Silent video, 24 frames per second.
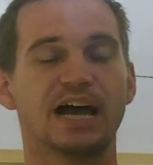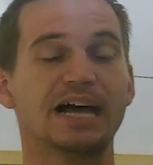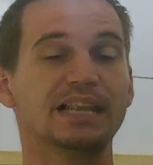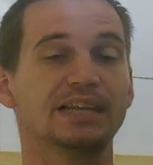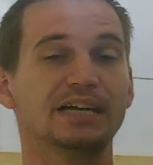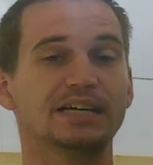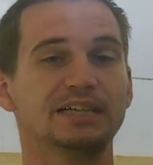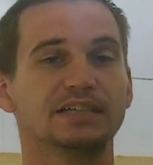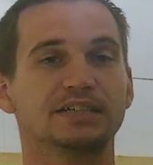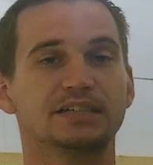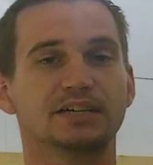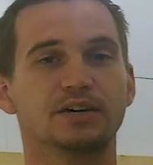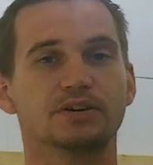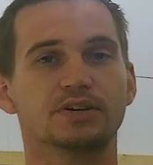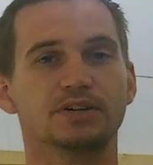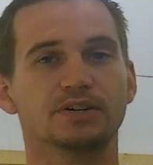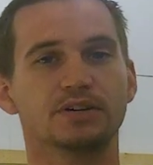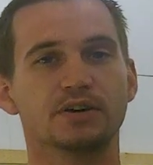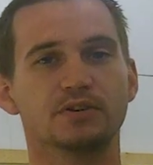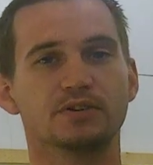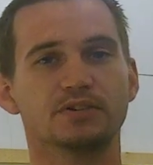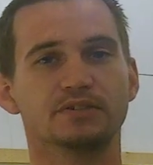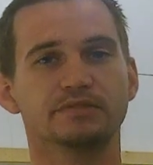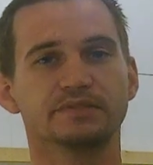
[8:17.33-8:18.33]
I like to go the
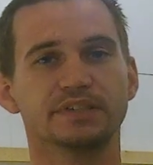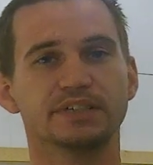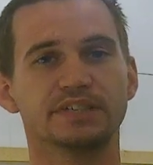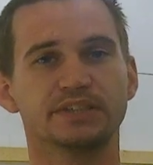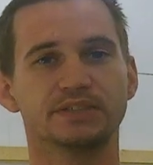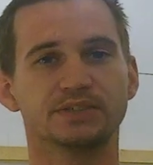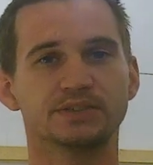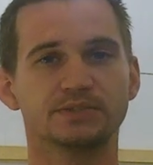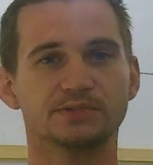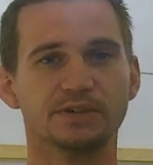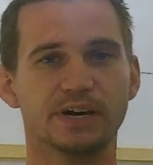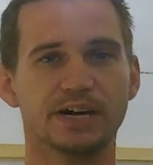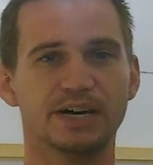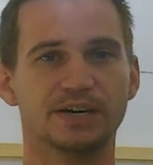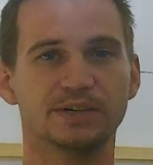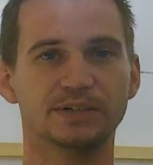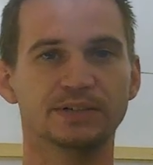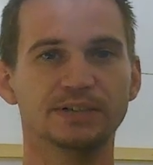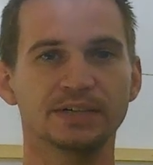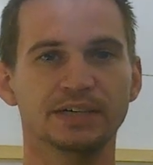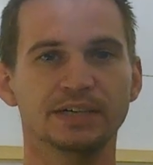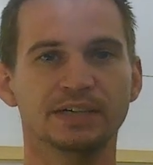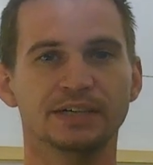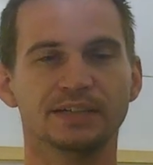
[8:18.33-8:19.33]
donor vehicle
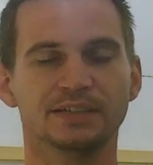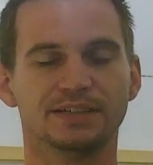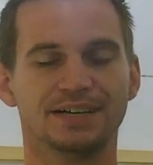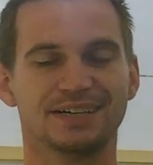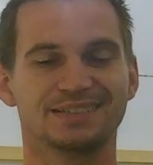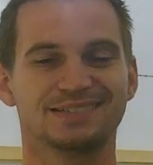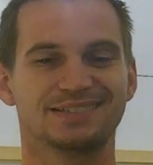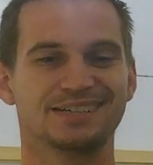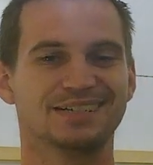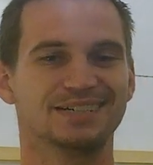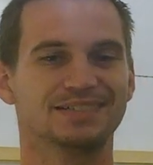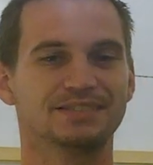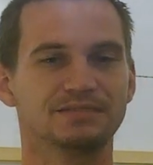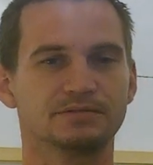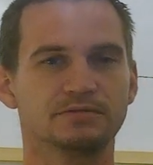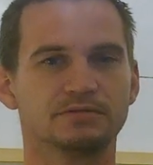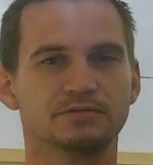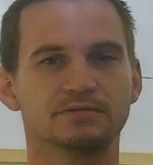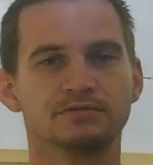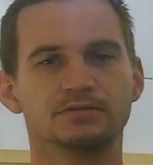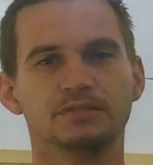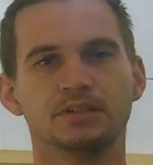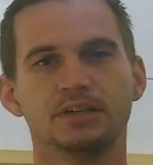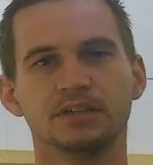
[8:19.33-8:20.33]
route. Like I said,
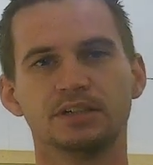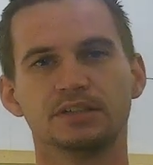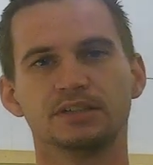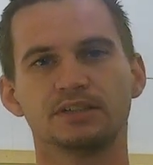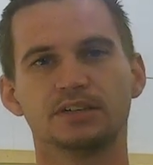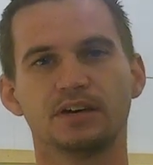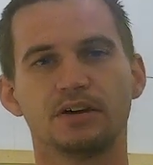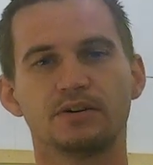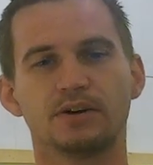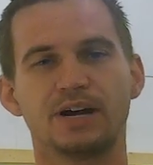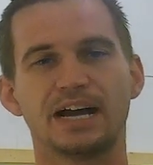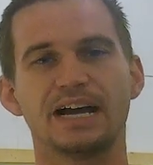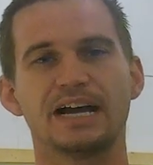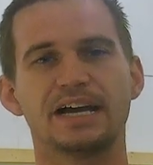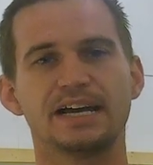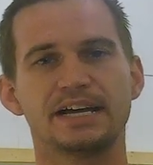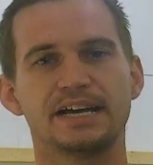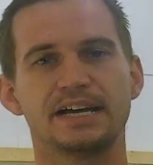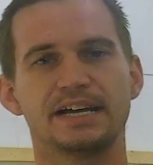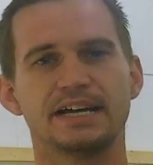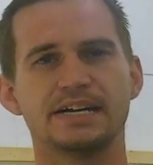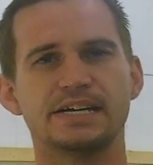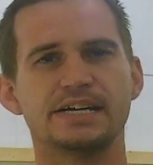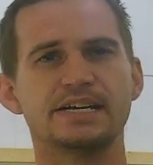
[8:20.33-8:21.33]
go
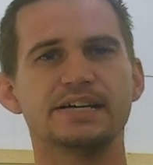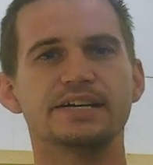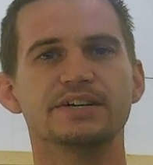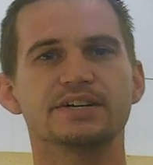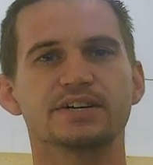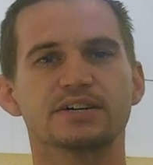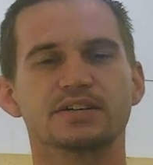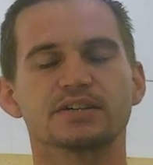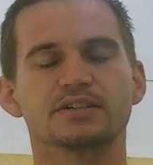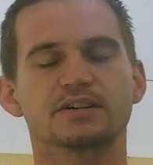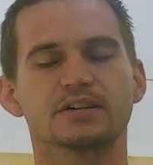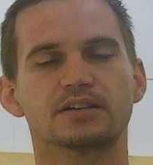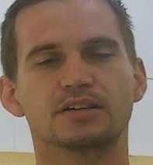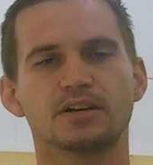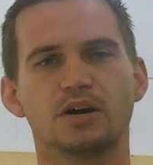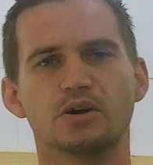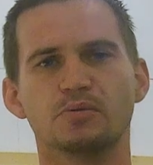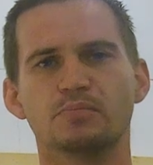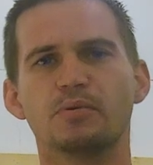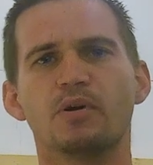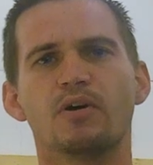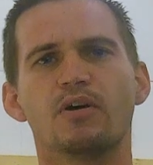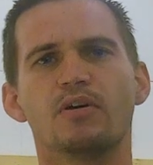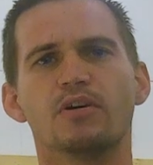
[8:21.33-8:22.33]
IA or
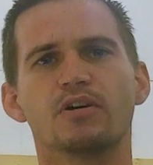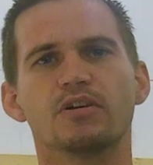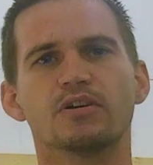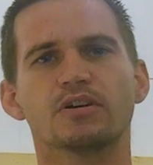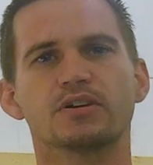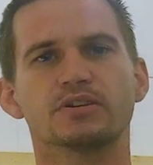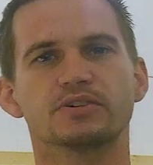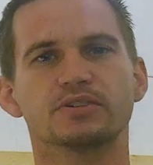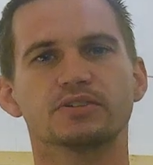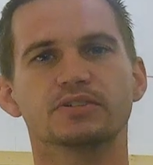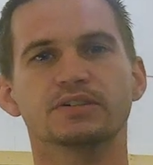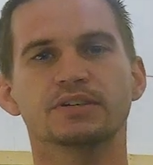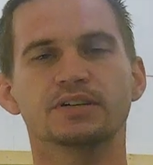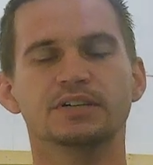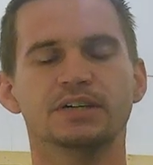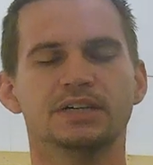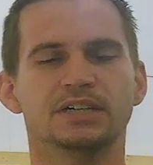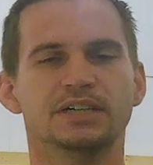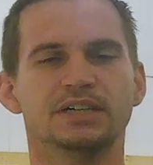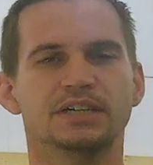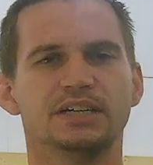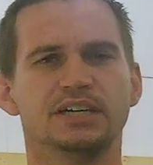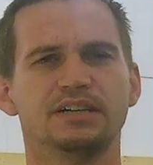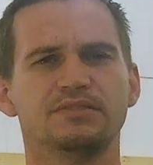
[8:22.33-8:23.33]
Copart or
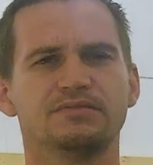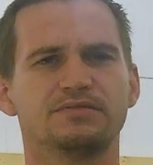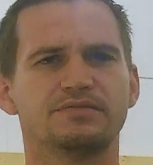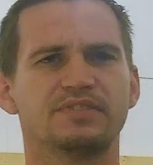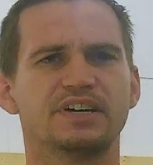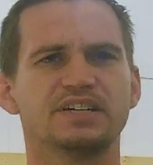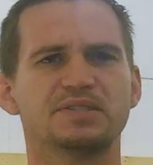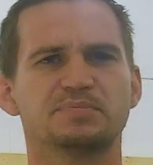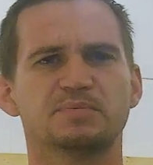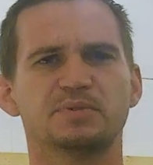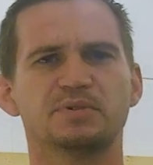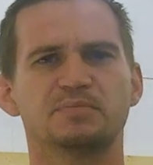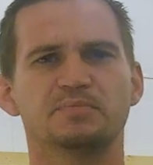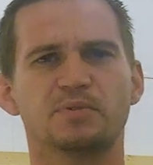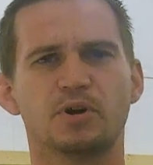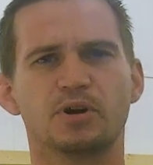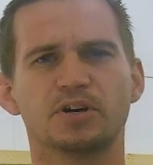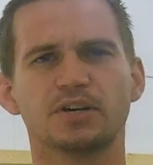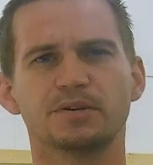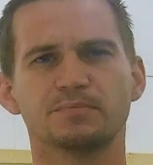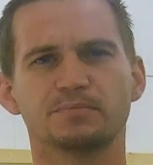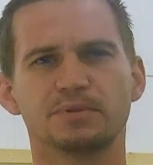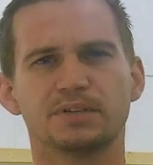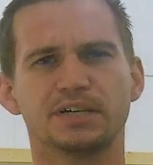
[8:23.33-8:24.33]
even Facebook
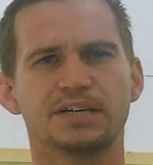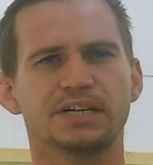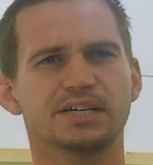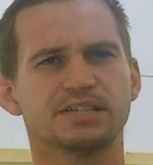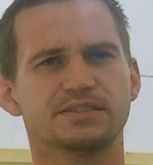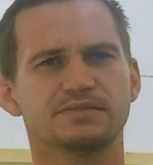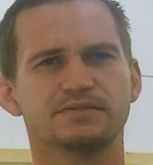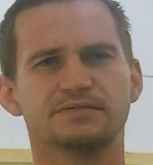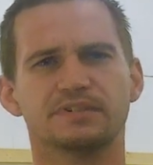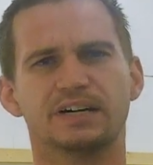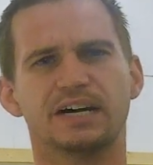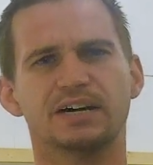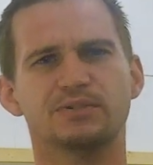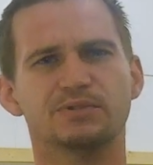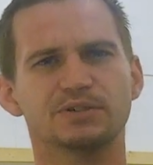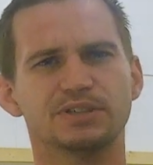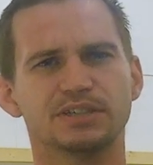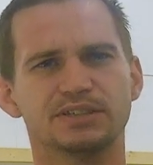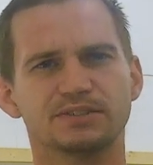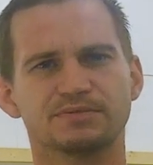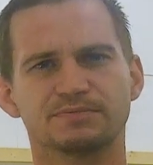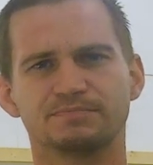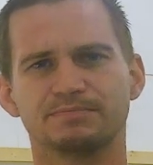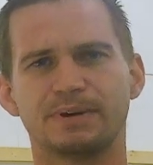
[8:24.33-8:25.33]
Marketplace and find one
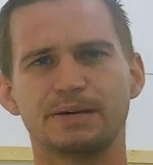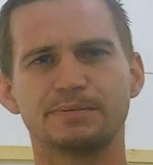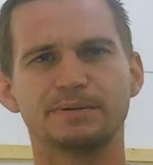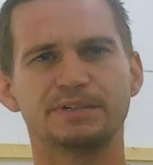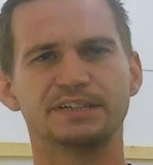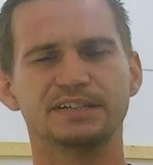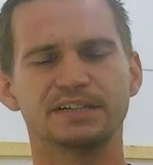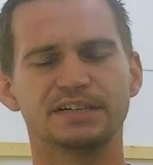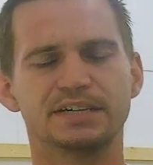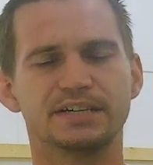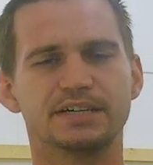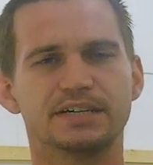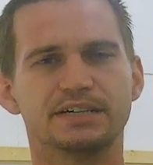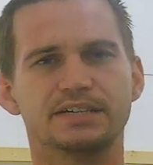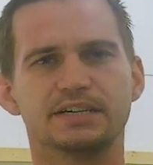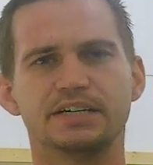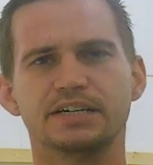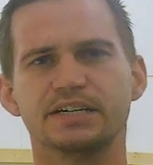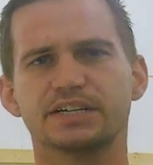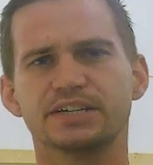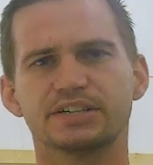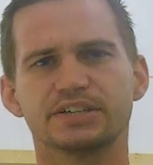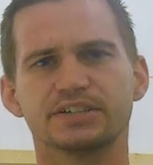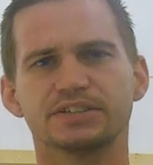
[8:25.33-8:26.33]
that's maybe hit a
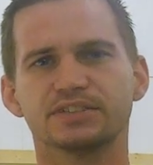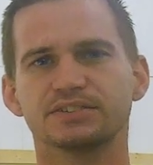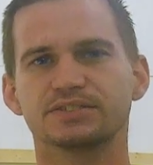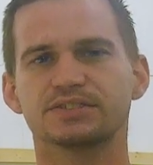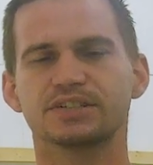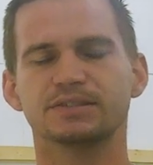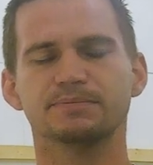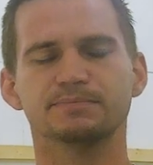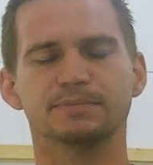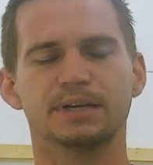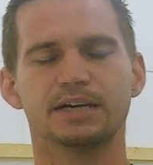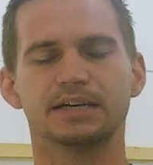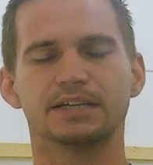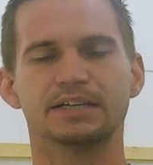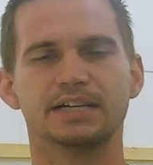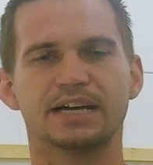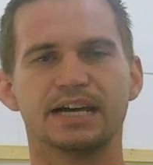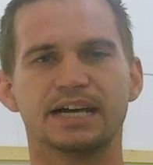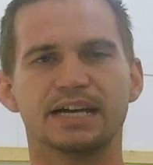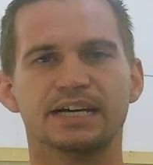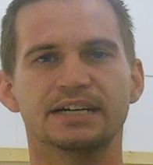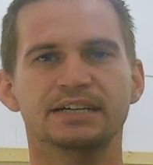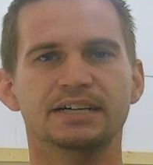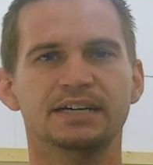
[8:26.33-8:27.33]
deer or something like
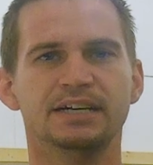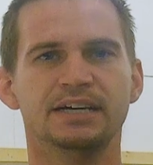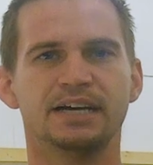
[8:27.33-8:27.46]
that